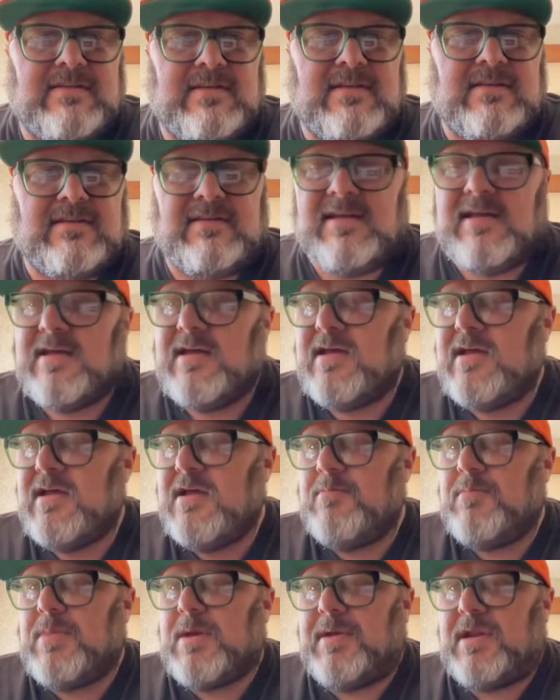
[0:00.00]
and
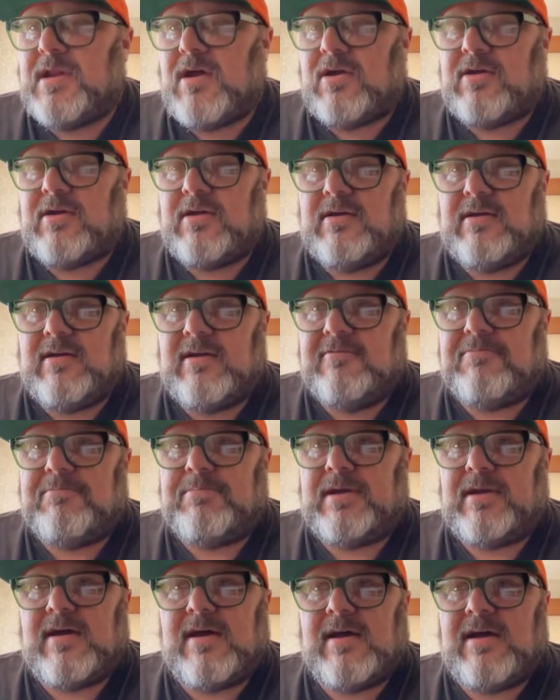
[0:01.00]
maybe not good enough,
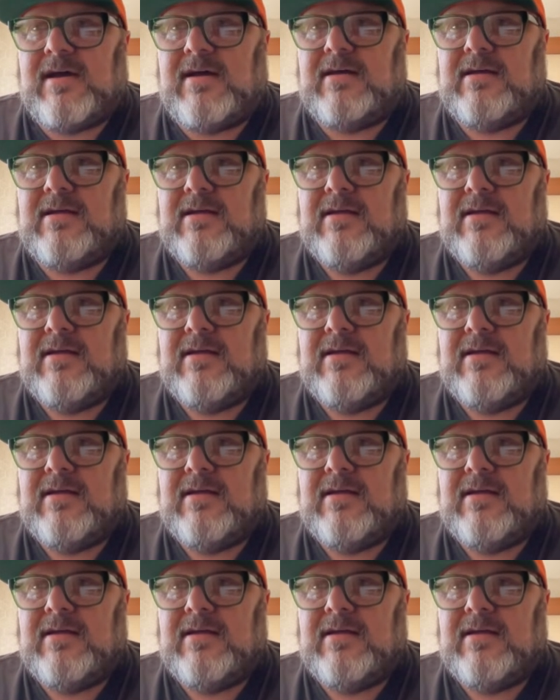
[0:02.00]
but